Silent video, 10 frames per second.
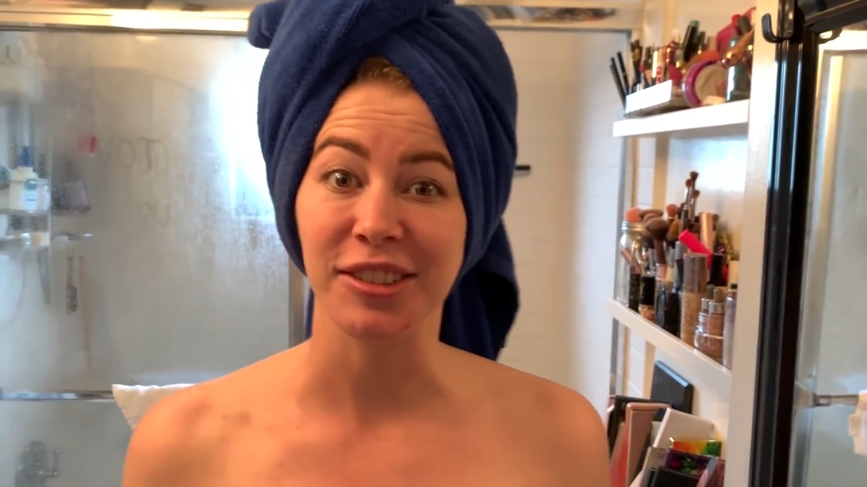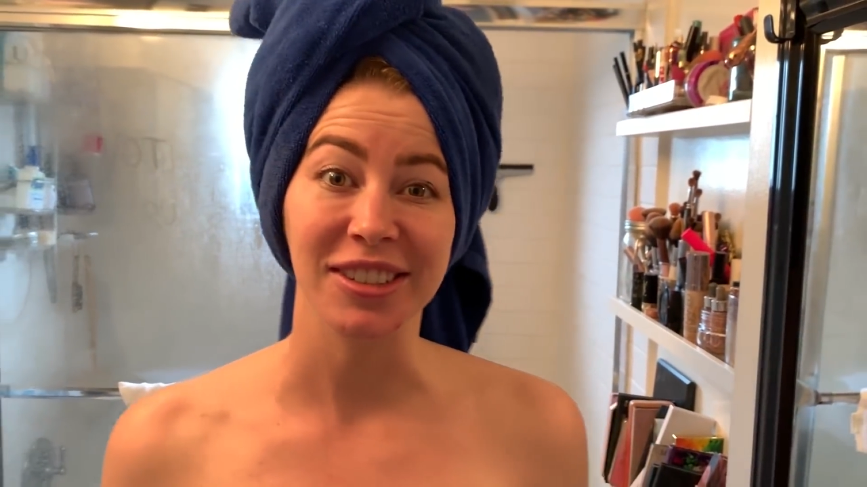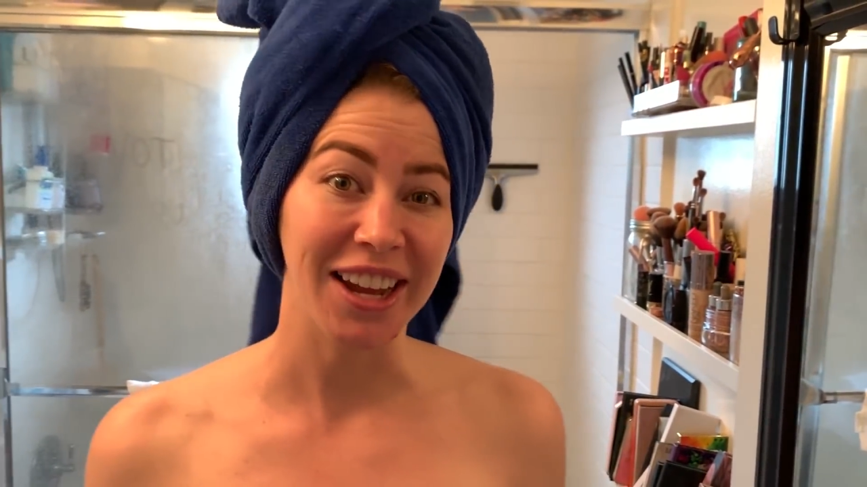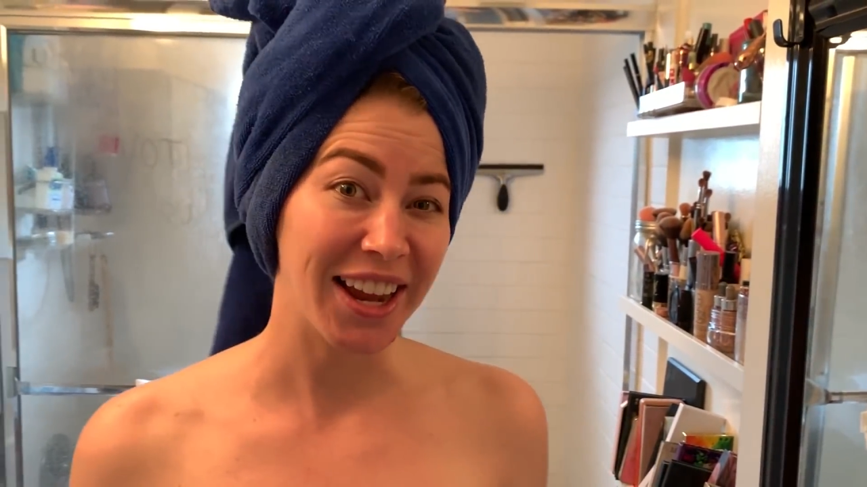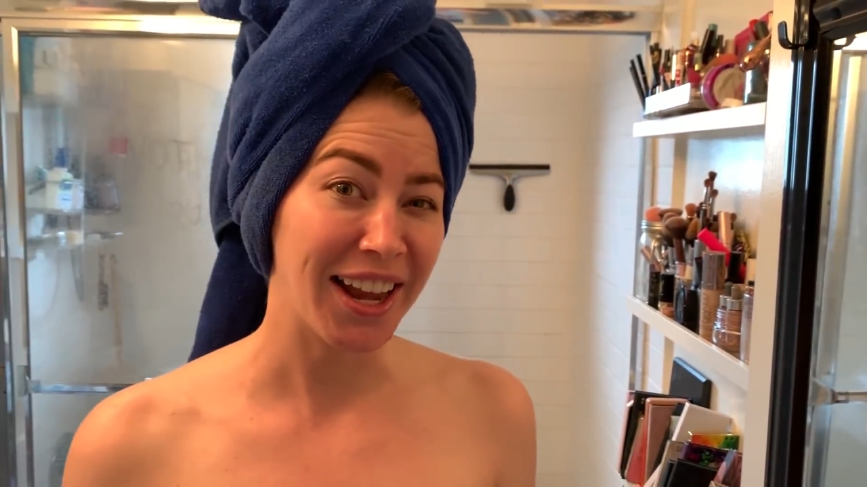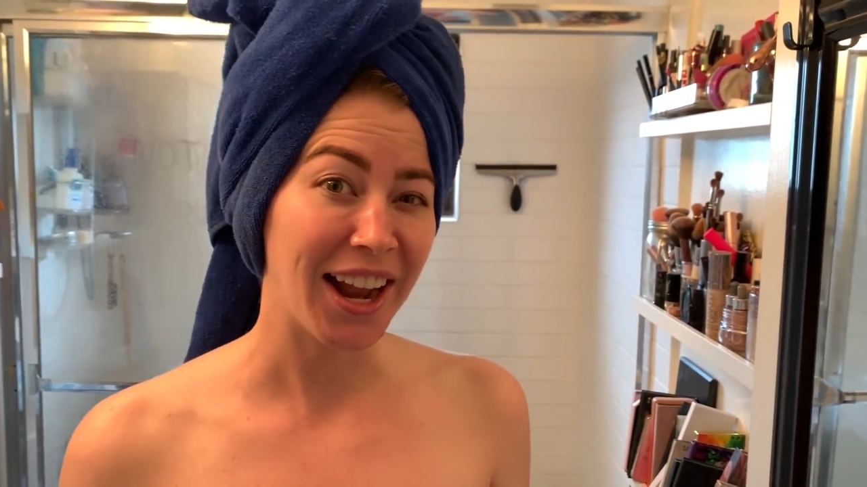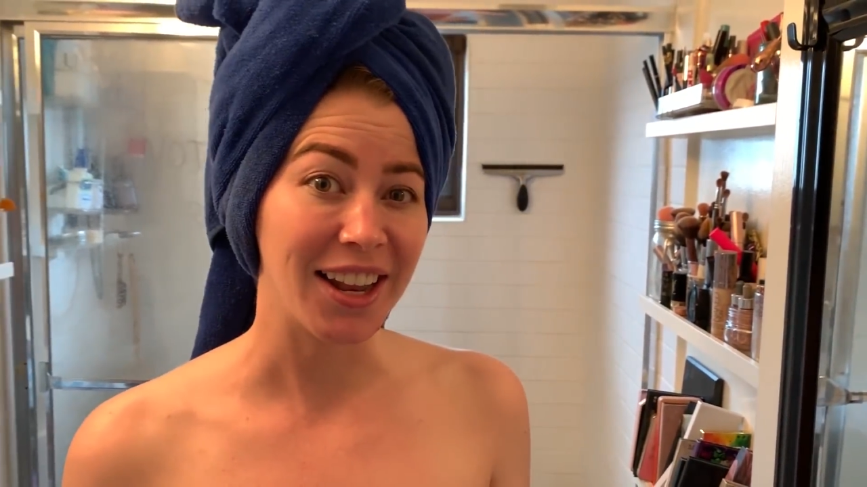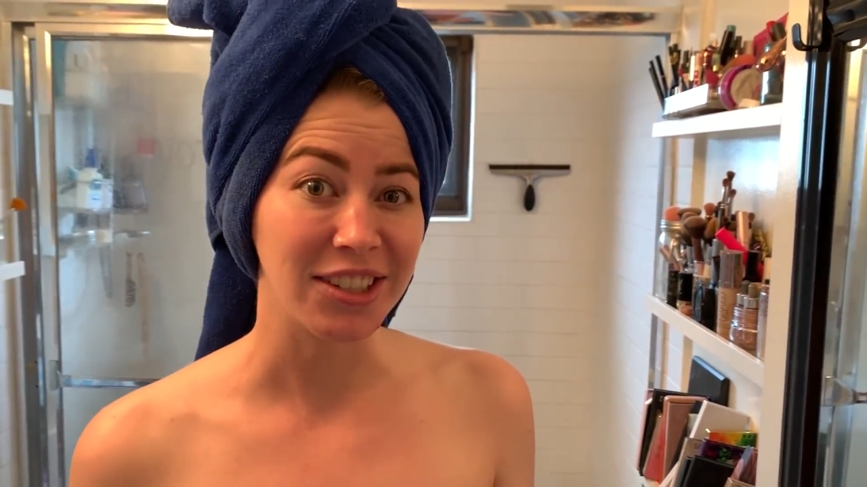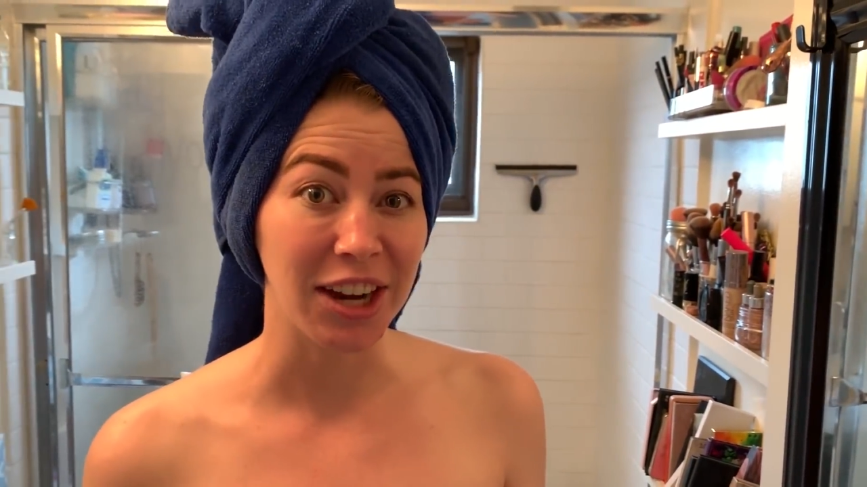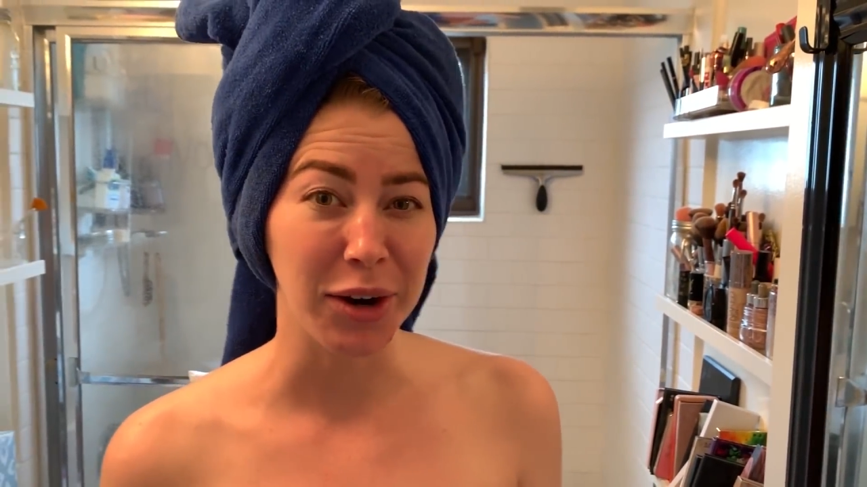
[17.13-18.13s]
soon as I get
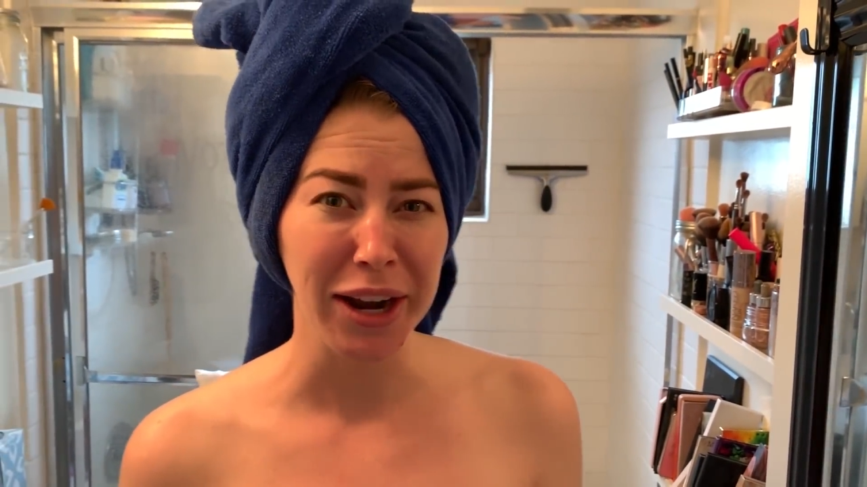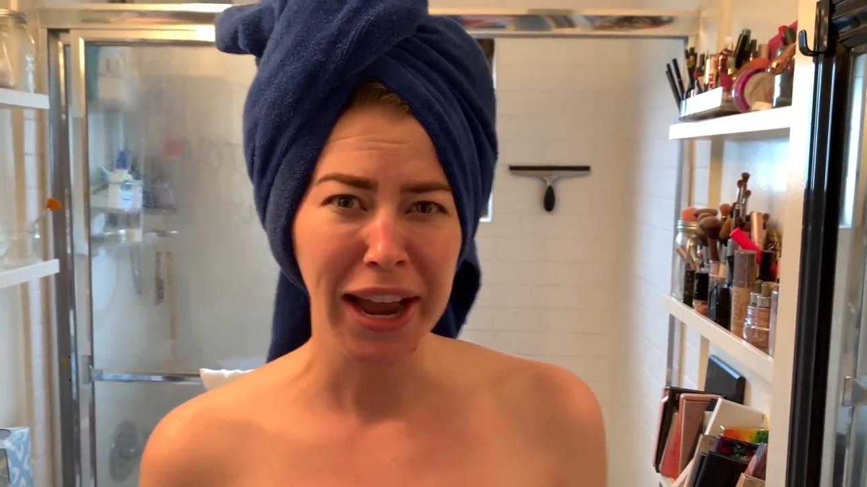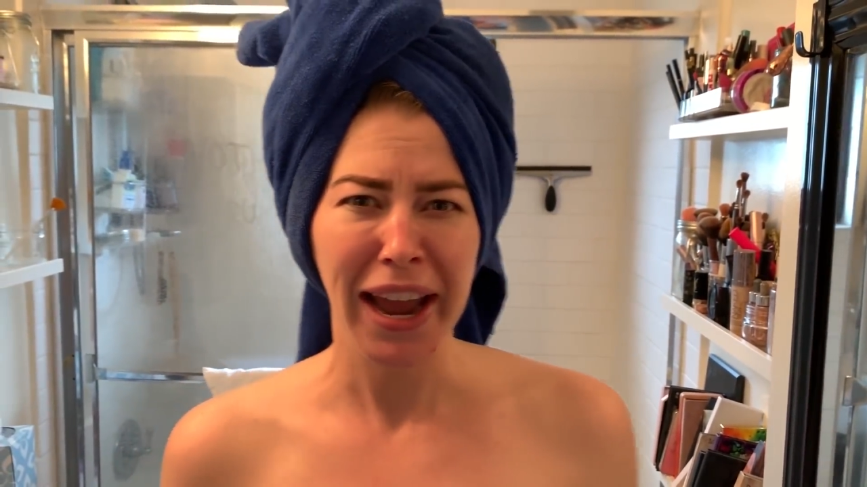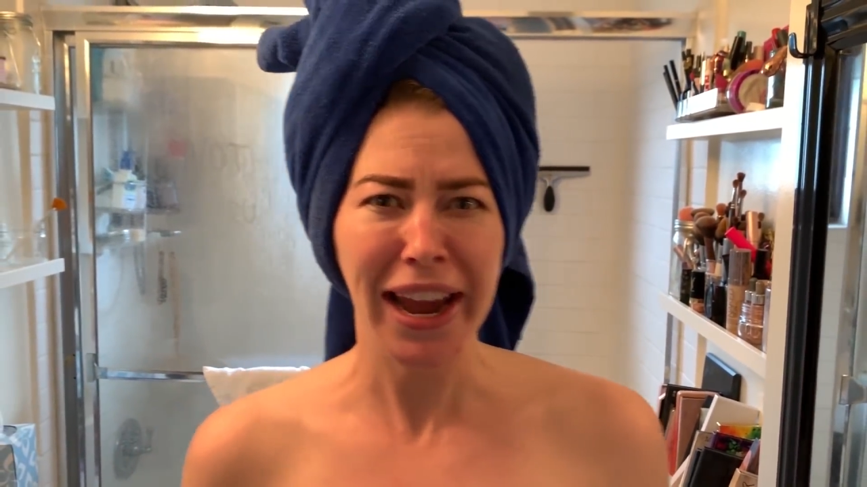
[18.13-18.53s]
out of the shower,